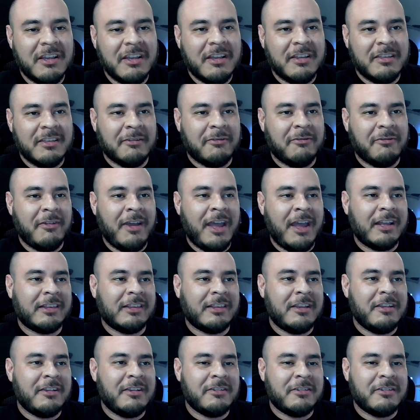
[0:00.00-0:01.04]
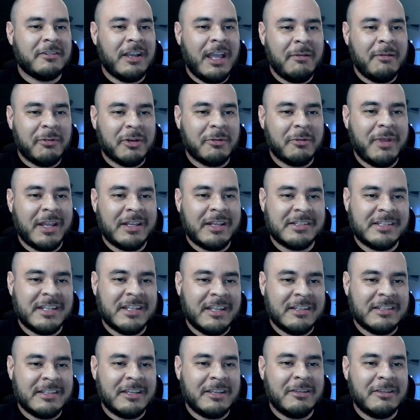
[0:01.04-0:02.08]
the fact that you're able to make
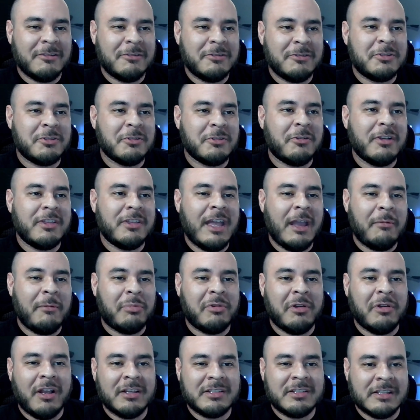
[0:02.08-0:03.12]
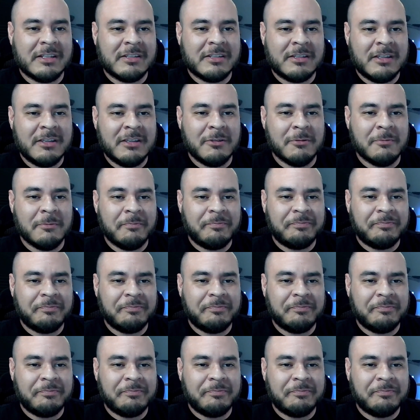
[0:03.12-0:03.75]
seeds and you enjoy that process too.